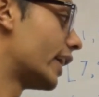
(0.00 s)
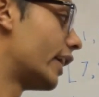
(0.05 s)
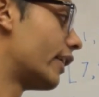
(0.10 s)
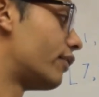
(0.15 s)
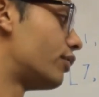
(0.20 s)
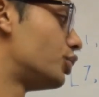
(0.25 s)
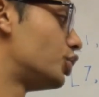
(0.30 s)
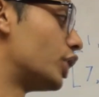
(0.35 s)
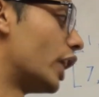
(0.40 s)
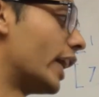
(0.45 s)
if
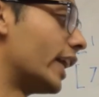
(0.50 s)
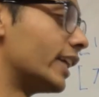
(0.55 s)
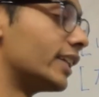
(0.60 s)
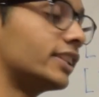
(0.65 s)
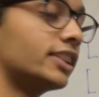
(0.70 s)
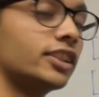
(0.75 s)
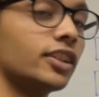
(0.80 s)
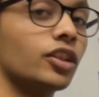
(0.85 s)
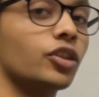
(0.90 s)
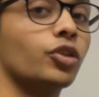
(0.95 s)
J is
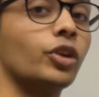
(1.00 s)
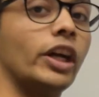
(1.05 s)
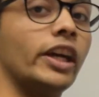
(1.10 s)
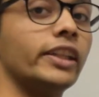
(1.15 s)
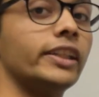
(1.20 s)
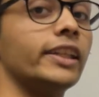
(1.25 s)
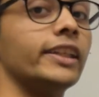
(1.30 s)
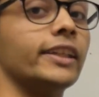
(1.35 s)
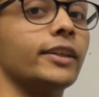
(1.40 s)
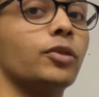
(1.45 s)
still greater
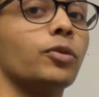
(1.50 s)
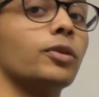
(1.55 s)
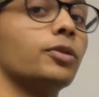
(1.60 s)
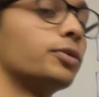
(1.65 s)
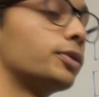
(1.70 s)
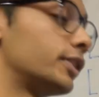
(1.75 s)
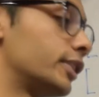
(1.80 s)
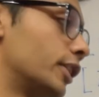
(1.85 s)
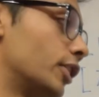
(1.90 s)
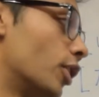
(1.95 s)
than or equal
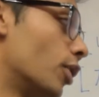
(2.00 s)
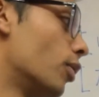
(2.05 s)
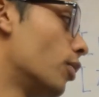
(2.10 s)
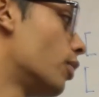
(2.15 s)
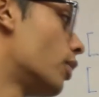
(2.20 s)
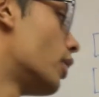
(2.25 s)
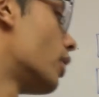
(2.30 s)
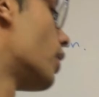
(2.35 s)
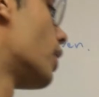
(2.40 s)
to 0.